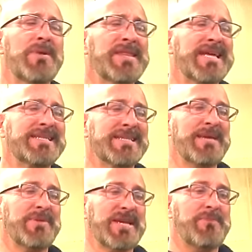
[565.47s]
But that's the
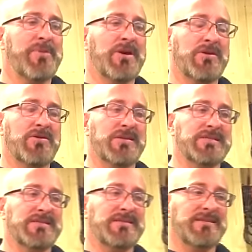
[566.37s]
type of kid Parker more.
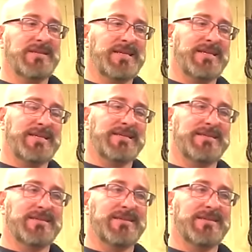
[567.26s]
is. Yeah, he, he's a.